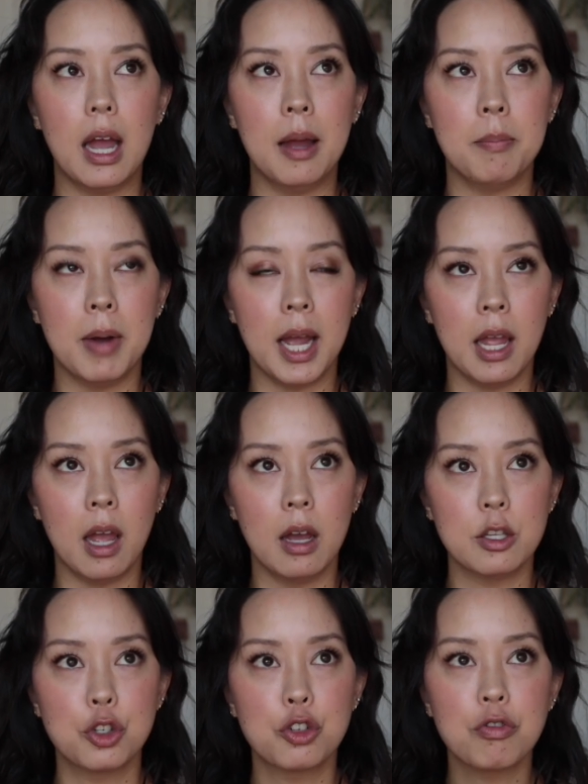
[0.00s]
and
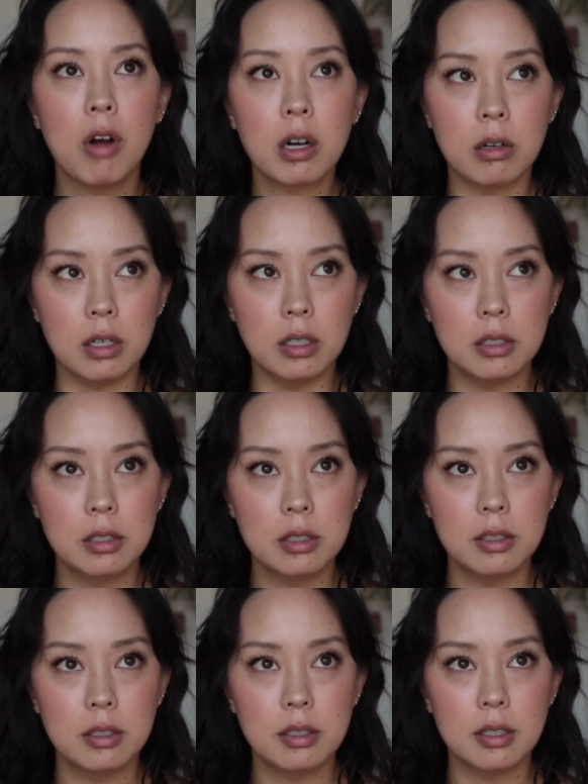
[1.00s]
my struggle
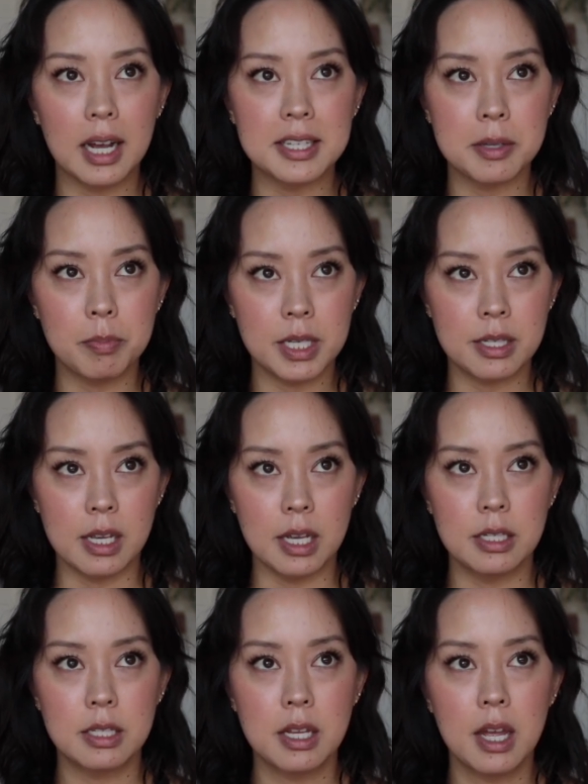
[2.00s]
as a
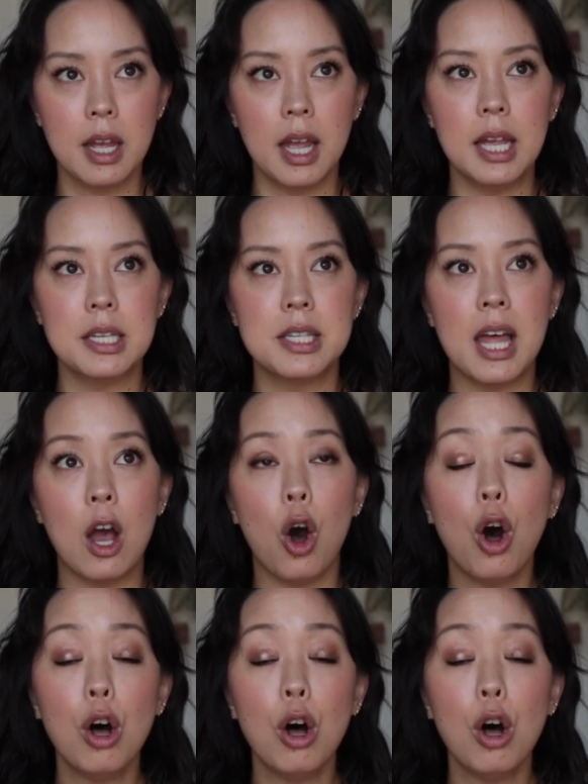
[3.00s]
business is that